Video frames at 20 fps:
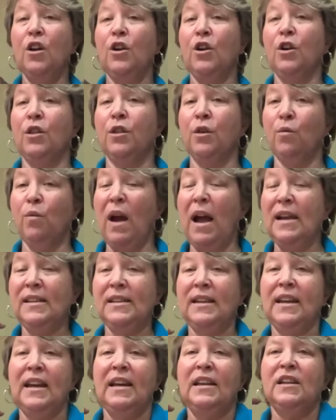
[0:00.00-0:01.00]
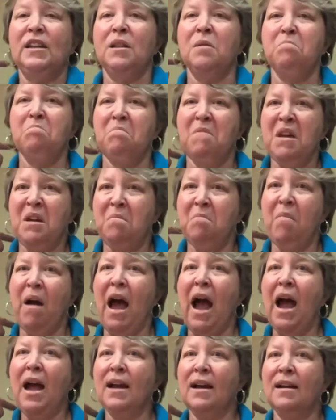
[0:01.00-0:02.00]
your thoracic, into the
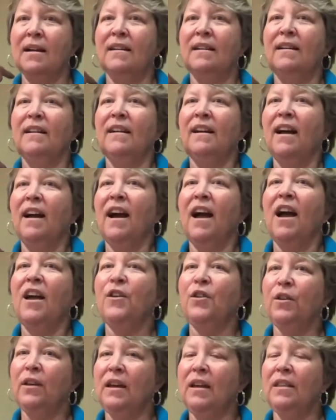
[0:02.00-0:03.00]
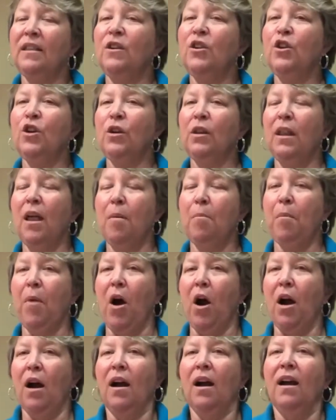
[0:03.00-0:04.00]
mid-back, and even your
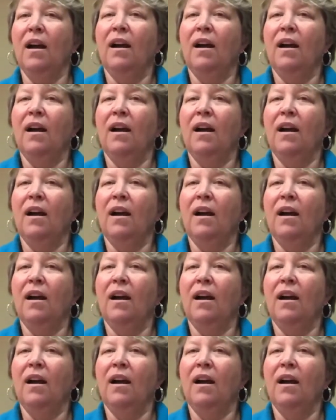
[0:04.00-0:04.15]
lumbar,